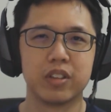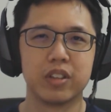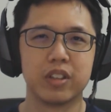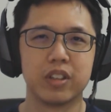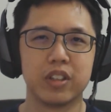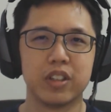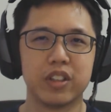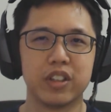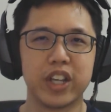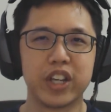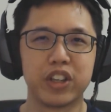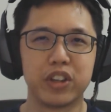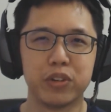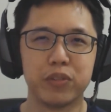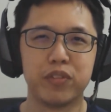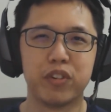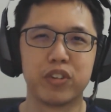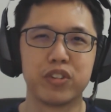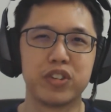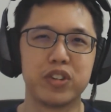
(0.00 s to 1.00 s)
Thank you
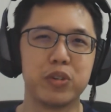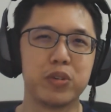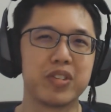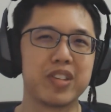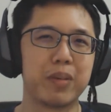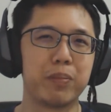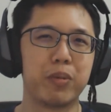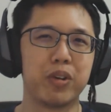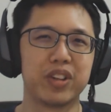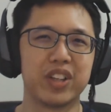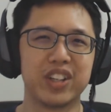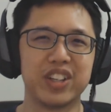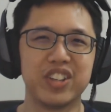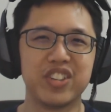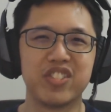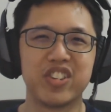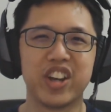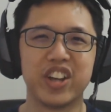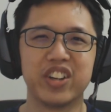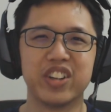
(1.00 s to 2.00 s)
for still supporting this
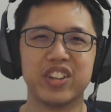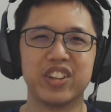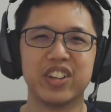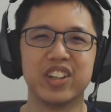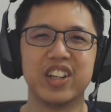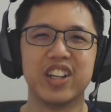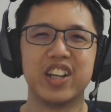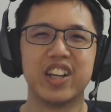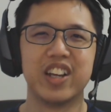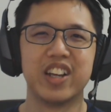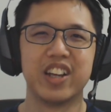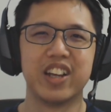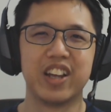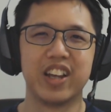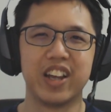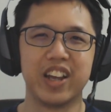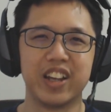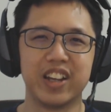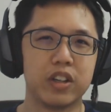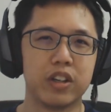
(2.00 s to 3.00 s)
channel
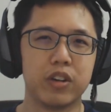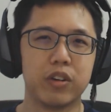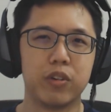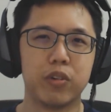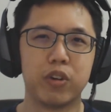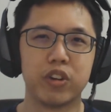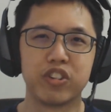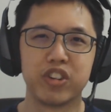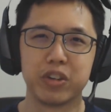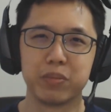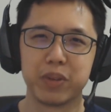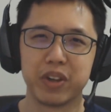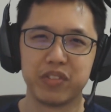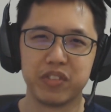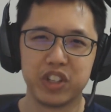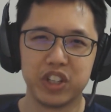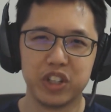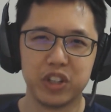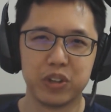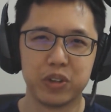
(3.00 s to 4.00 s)
and watching my
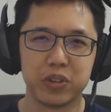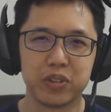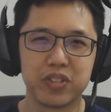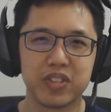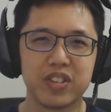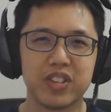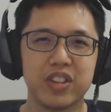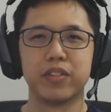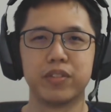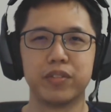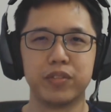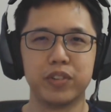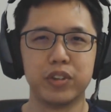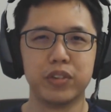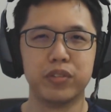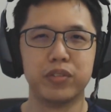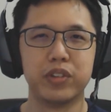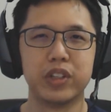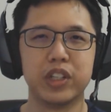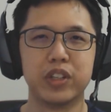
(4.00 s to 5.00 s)
videos. Feel
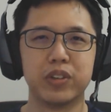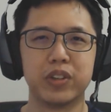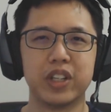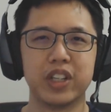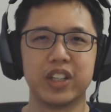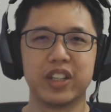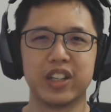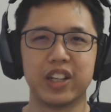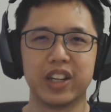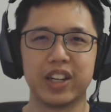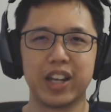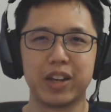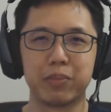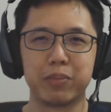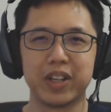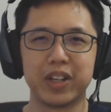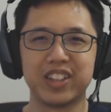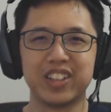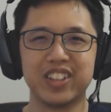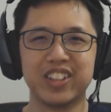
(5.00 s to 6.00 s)
free to hit the like
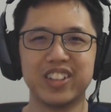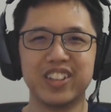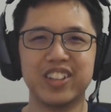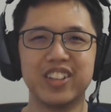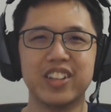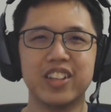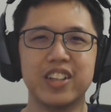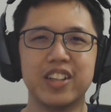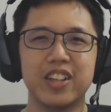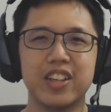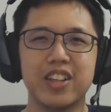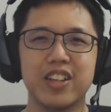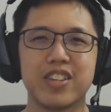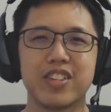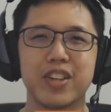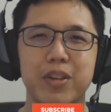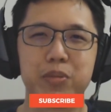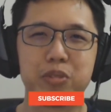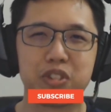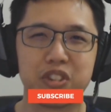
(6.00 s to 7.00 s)
button,
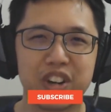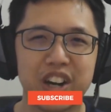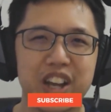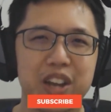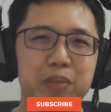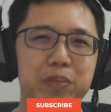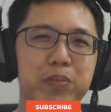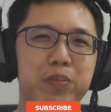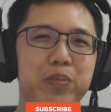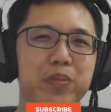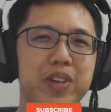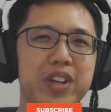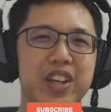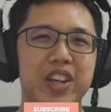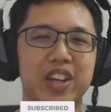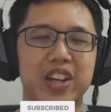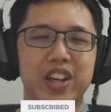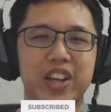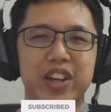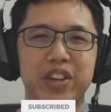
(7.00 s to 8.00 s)
subscribe,
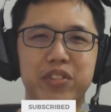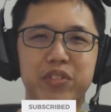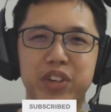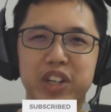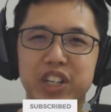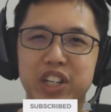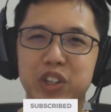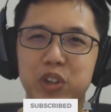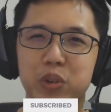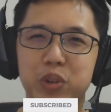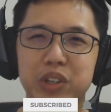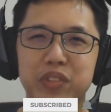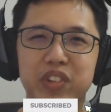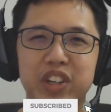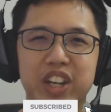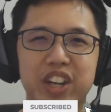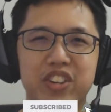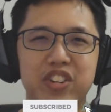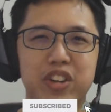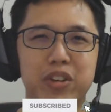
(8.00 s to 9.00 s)
and ring the
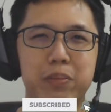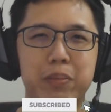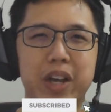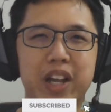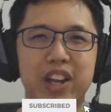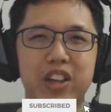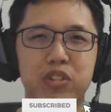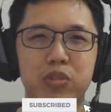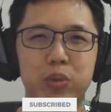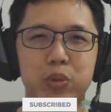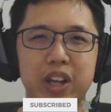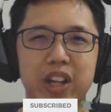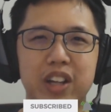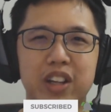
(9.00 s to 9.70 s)
notification bell as well,